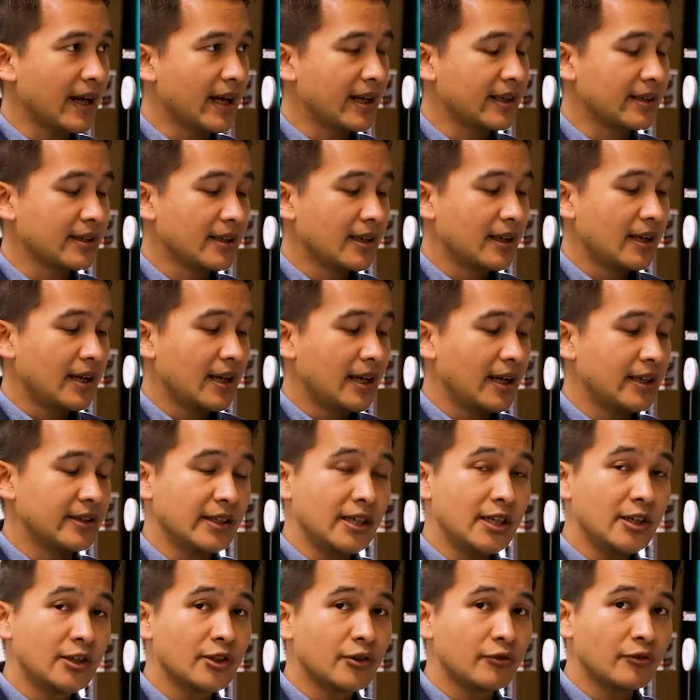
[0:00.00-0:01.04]
that it's
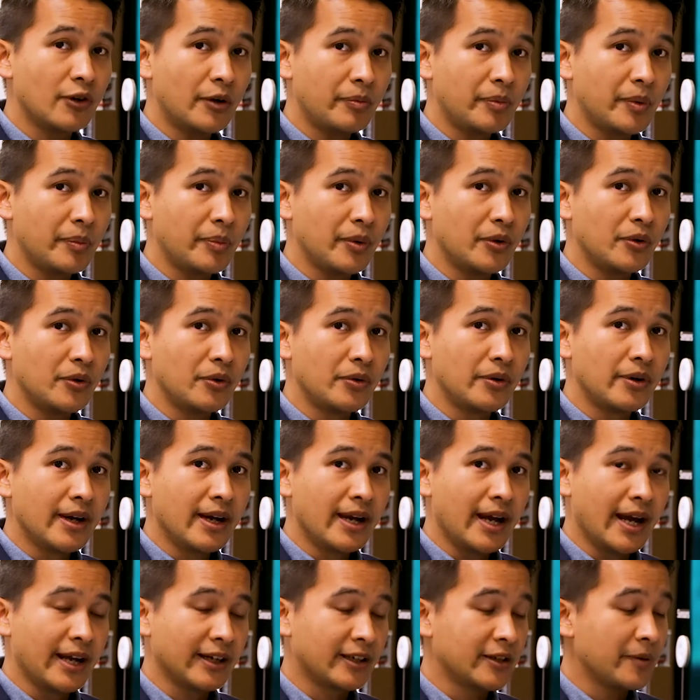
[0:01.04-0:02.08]
interoperable
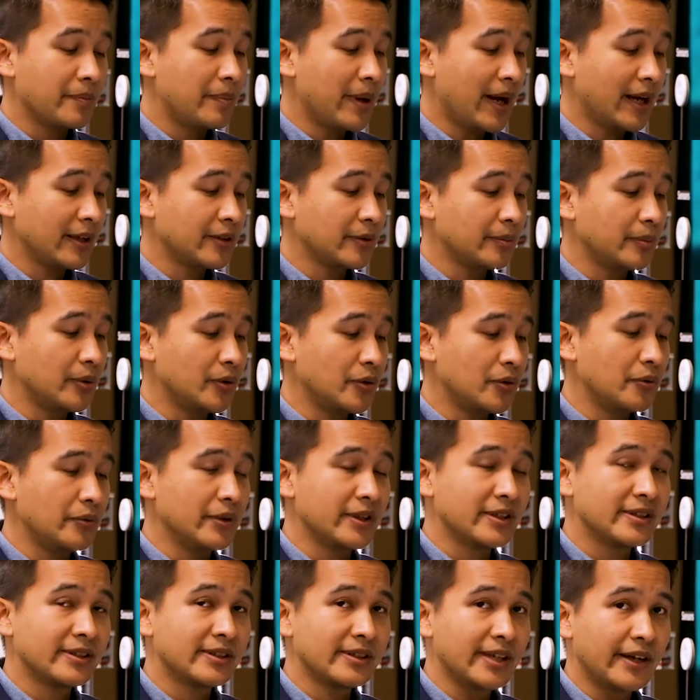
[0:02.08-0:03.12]
and compatible
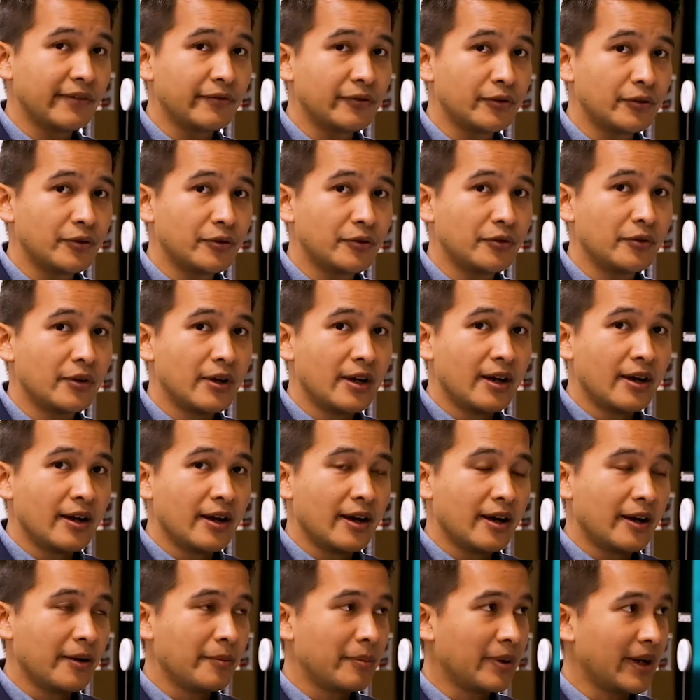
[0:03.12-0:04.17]
with several
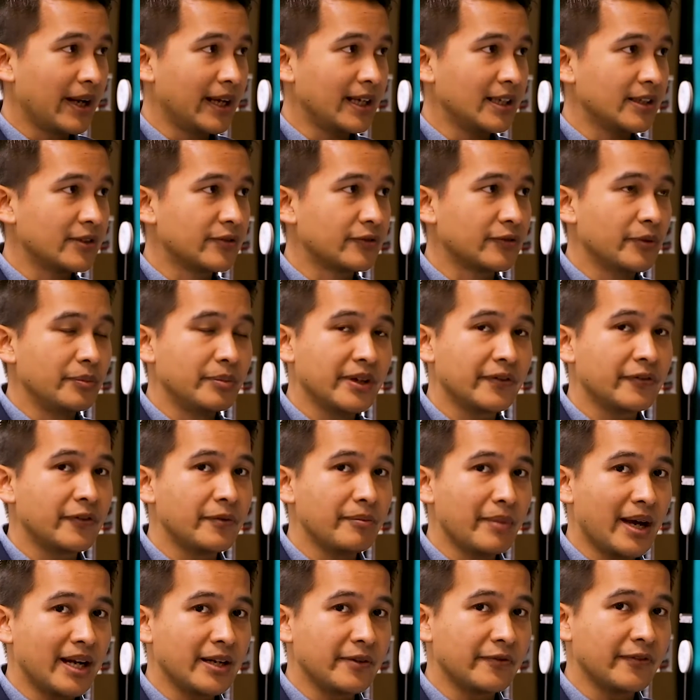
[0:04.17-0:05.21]
plates from
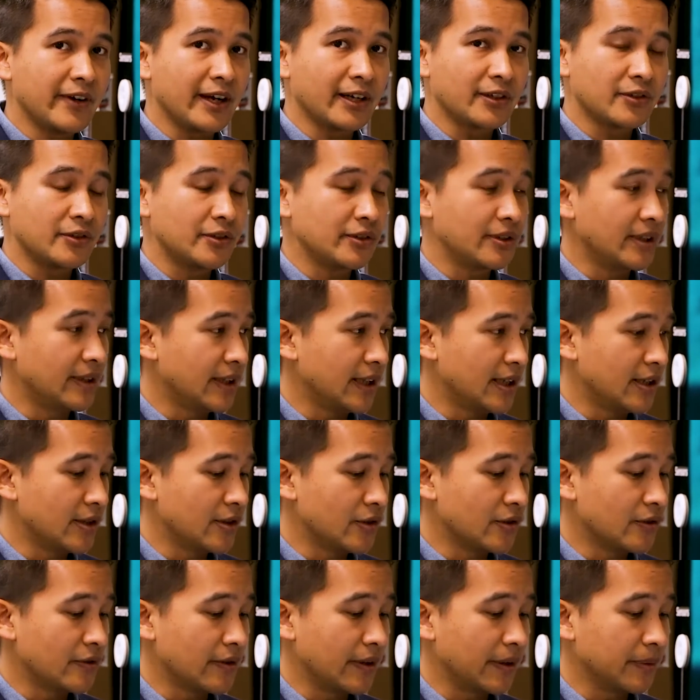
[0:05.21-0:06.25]
different manufacturers in the
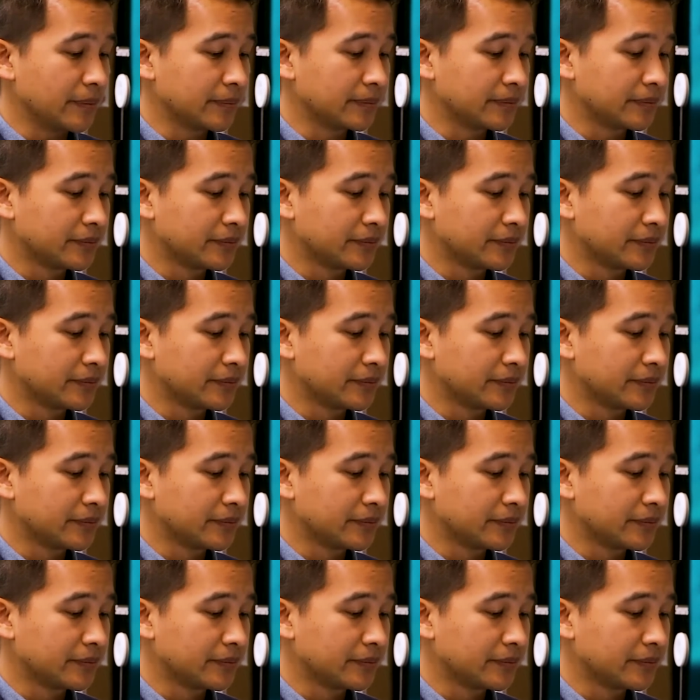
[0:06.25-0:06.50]
industry.